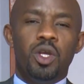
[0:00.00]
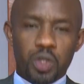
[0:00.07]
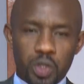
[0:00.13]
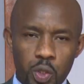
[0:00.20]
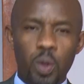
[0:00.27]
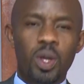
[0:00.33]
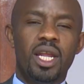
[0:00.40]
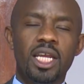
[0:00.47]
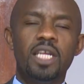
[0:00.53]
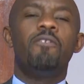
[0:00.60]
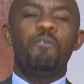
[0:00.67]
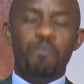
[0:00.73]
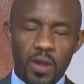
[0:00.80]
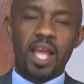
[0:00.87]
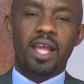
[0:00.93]
You need
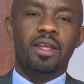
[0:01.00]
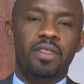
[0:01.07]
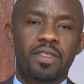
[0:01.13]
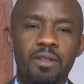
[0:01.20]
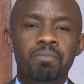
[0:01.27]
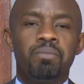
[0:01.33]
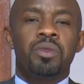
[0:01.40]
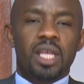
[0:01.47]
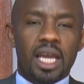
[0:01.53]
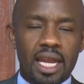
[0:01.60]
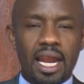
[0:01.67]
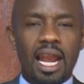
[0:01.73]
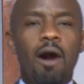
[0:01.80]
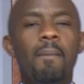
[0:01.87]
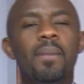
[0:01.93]
faith. And
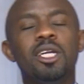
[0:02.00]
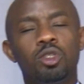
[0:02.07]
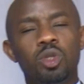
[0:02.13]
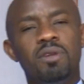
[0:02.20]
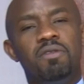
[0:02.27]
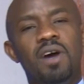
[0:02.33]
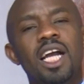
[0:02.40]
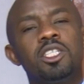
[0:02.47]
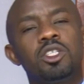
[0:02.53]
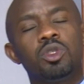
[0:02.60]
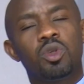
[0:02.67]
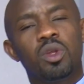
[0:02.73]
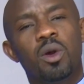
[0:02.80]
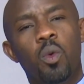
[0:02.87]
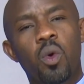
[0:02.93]
allow me to invite you
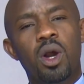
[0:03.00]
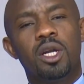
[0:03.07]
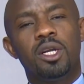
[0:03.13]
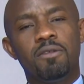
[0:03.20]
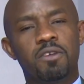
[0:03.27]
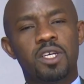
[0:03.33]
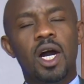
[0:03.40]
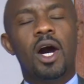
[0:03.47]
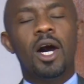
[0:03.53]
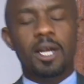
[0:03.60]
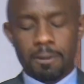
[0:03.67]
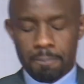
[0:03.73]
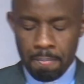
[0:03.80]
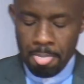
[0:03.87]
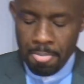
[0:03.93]
to the Word of God
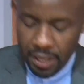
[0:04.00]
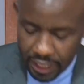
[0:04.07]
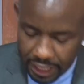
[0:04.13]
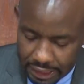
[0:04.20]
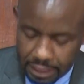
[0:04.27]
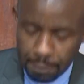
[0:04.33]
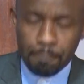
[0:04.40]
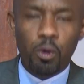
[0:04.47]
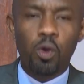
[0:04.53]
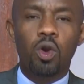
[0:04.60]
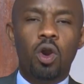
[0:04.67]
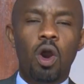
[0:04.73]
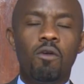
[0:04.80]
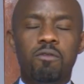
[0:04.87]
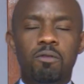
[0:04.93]
in the
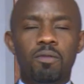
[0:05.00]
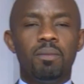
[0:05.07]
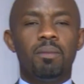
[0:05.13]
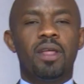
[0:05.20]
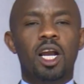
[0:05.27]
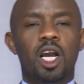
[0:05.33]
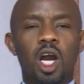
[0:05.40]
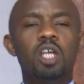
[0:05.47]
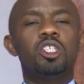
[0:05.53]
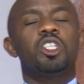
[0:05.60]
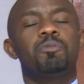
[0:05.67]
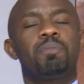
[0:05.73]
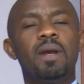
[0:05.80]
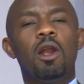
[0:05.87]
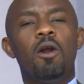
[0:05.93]
book of the
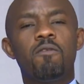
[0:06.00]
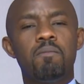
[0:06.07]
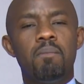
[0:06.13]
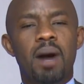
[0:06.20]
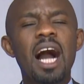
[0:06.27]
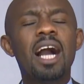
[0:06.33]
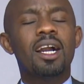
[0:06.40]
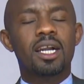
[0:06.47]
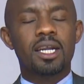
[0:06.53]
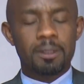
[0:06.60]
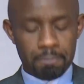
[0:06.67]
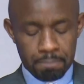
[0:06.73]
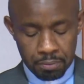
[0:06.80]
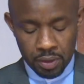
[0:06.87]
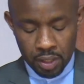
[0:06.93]
Gospel of Mark,
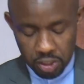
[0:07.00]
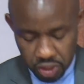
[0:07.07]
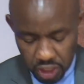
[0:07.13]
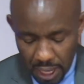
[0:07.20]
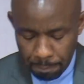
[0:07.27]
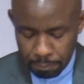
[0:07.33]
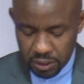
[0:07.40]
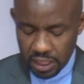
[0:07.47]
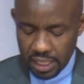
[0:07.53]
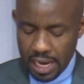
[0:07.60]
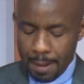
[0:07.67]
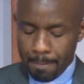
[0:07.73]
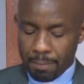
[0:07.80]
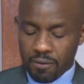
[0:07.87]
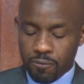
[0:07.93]
chapter
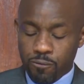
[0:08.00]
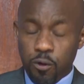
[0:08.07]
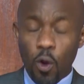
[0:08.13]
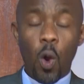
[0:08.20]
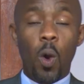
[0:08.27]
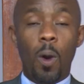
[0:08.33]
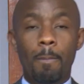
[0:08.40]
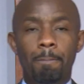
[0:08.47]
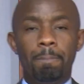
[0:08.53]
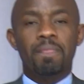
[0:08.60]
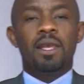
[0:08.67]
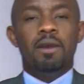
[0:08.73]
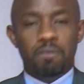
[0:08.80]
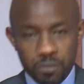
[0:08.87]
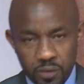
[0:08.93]
number 4,
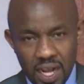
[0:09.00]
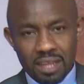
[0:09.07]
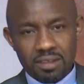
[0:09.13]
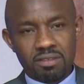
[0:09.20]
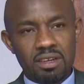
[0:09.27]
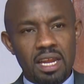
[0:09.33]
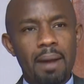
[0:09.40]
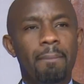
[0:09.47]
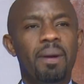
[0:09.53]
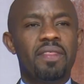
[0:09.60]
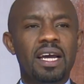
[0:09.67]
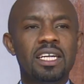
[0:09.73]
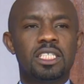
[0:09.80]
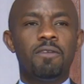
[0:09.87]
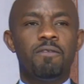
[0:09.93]
verse number
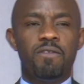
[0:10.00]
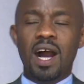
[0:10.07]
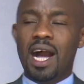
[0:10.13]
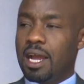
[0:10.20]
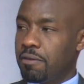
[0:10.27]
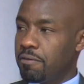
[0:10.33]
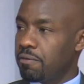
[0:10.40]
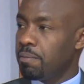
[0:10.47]
35.